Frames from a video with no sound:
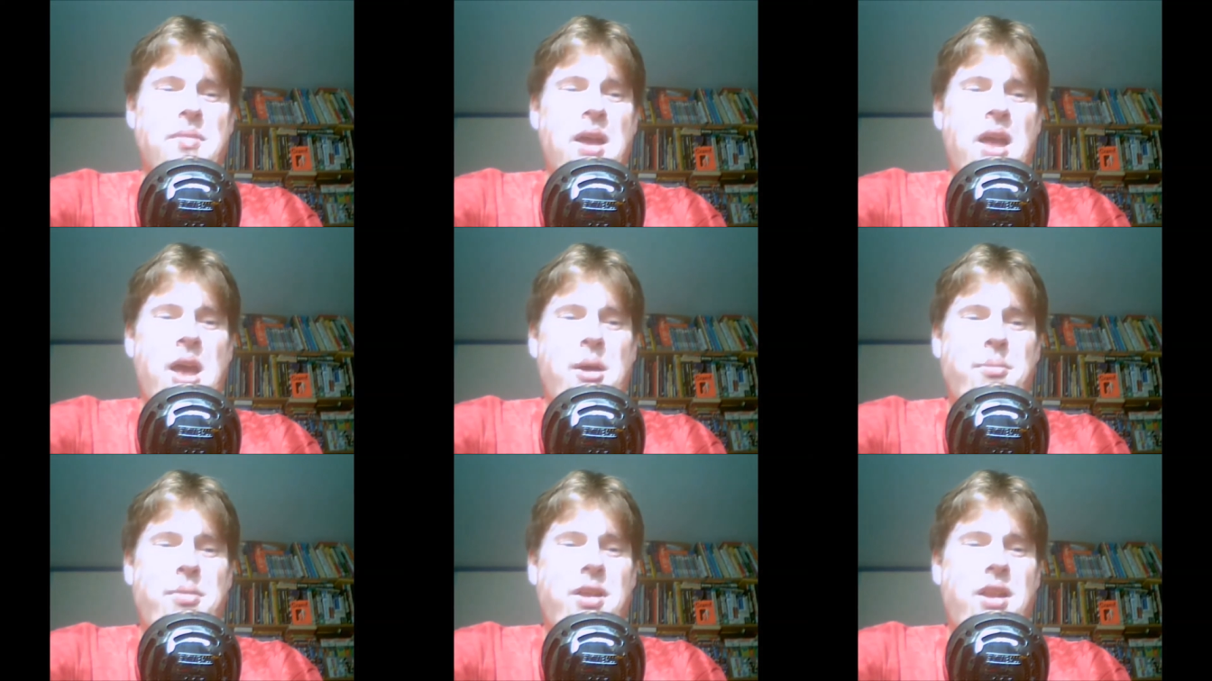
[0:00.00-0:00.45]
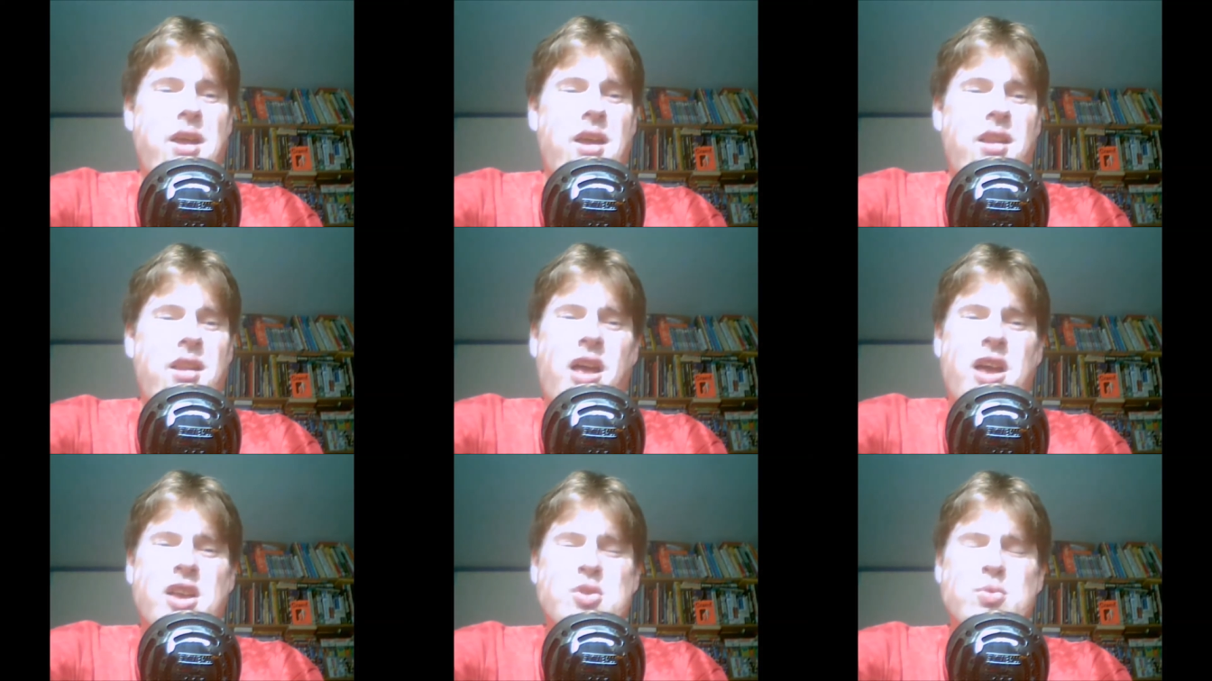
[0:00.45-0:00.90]
But
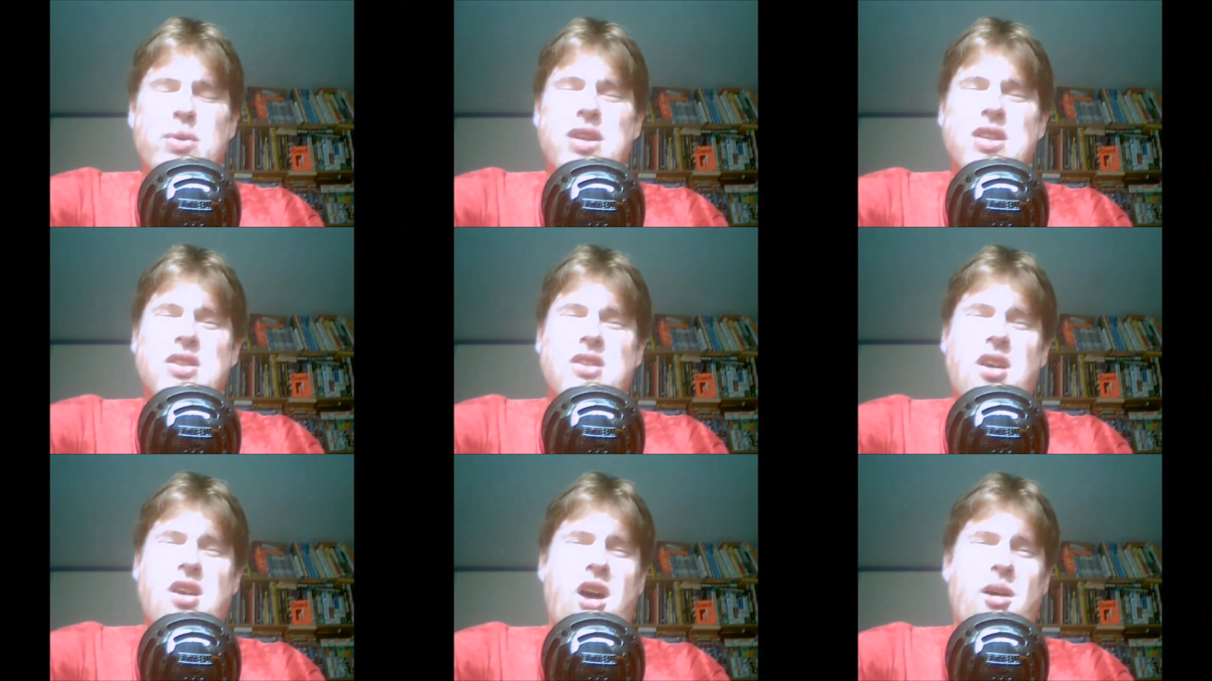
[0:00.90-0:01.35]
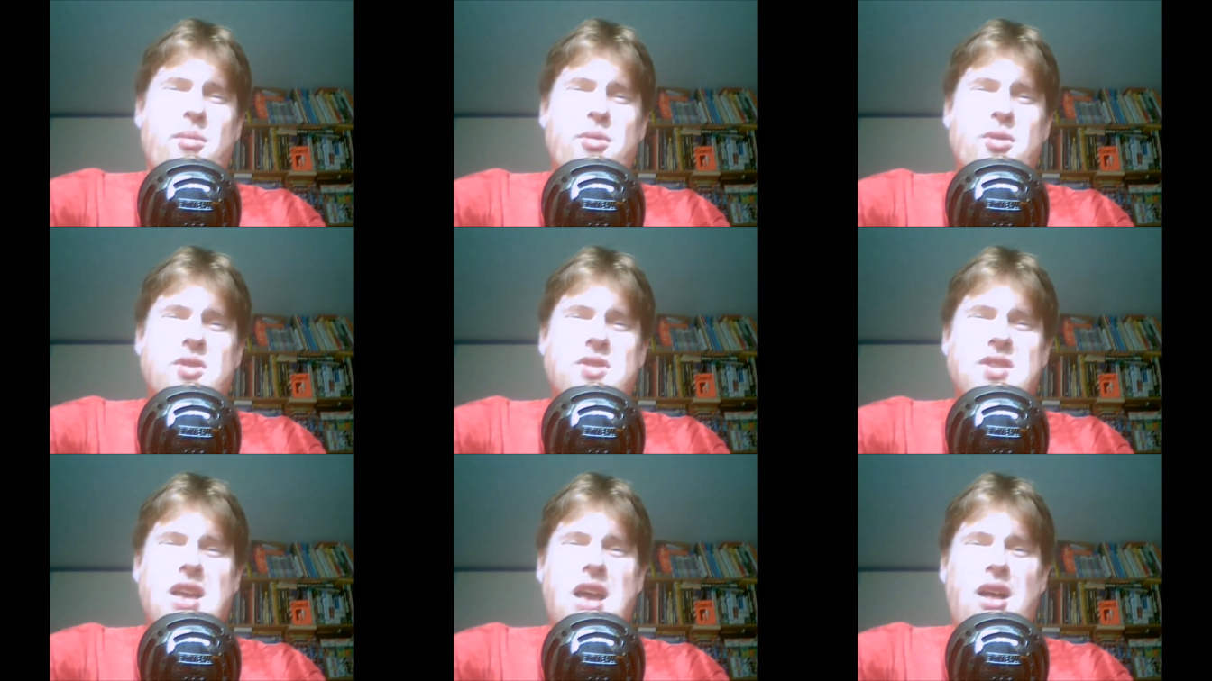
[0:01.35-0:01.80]
last week's car
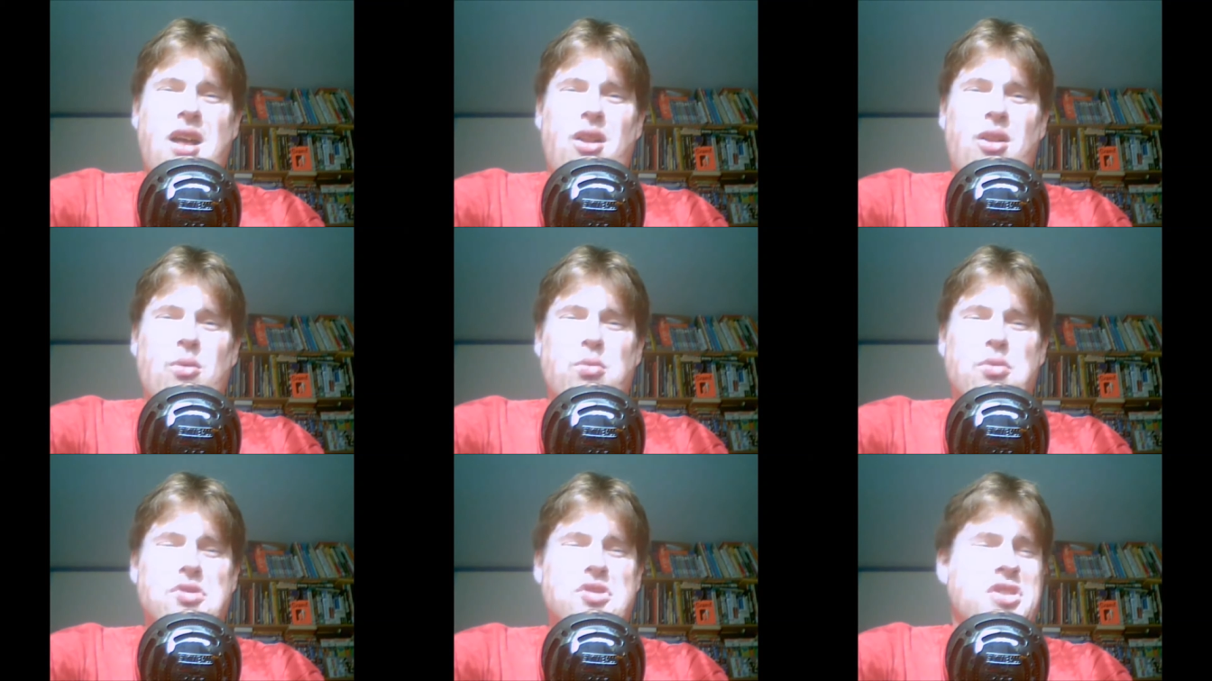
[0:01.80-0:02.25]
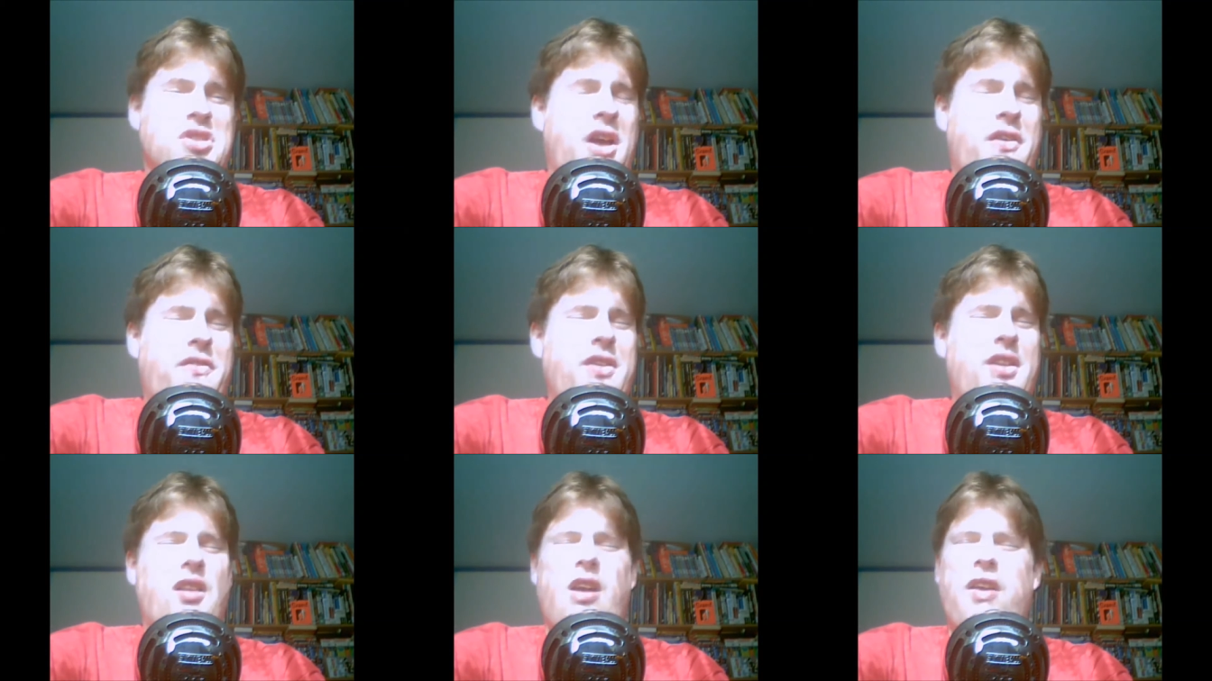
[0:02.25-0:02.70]
boot sale was
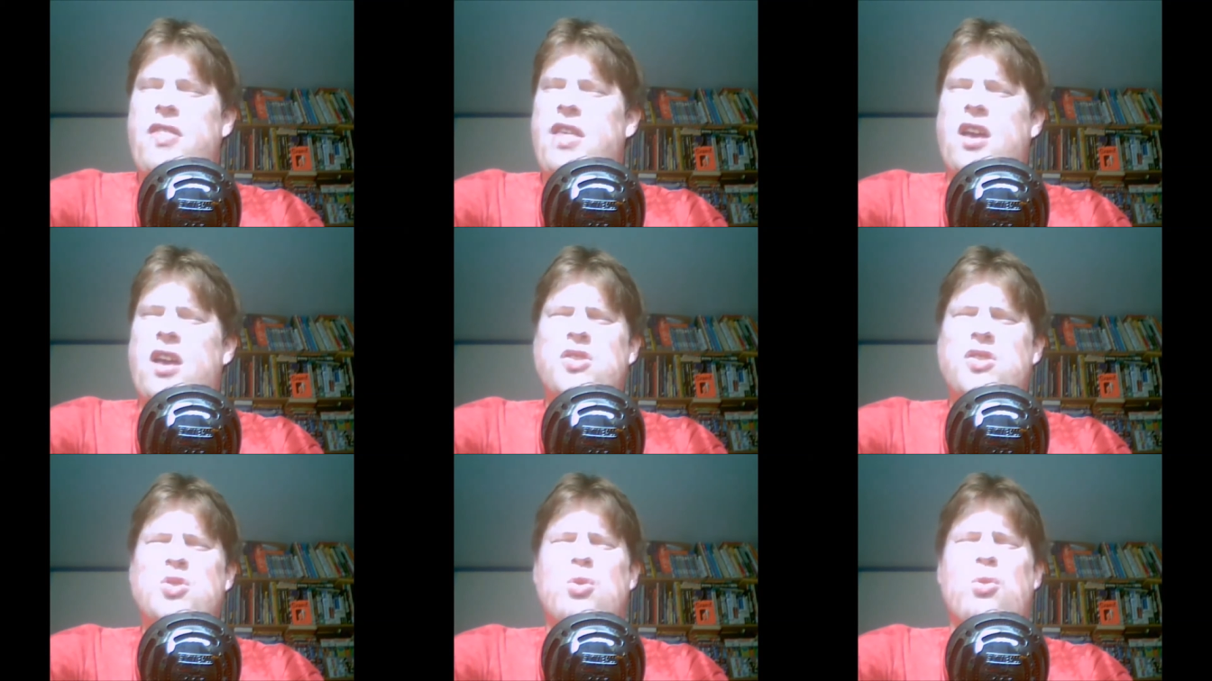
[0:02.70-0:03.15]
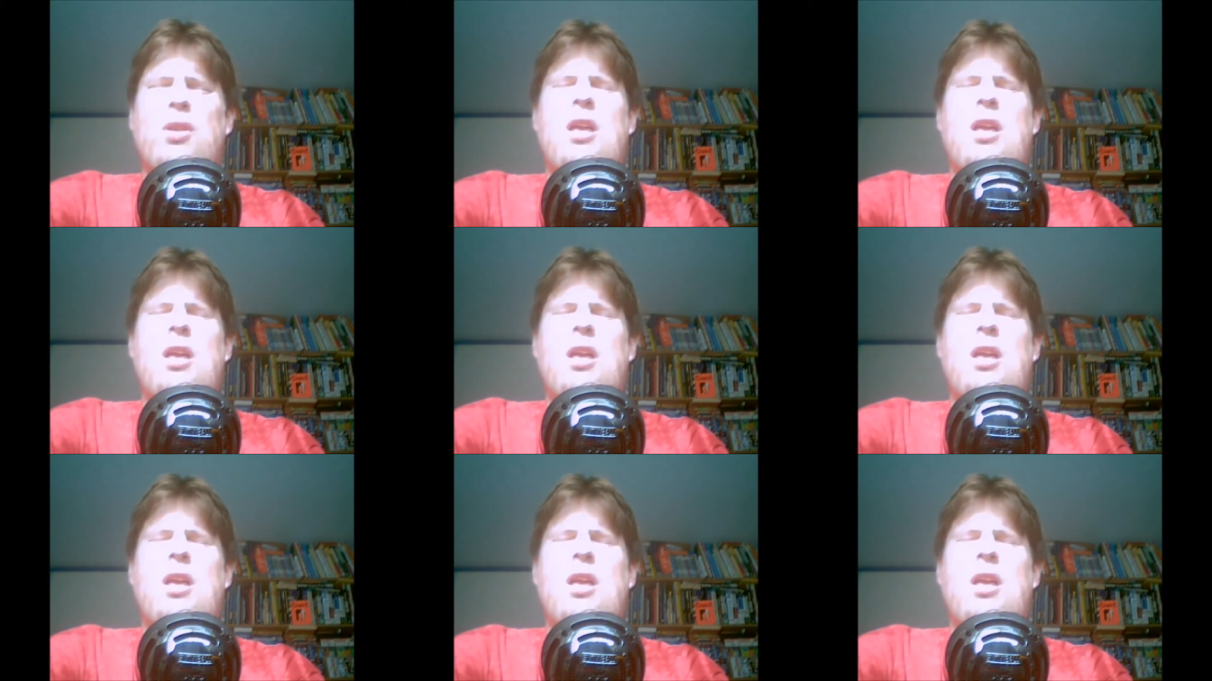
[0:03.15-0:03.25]
nothing like that at all.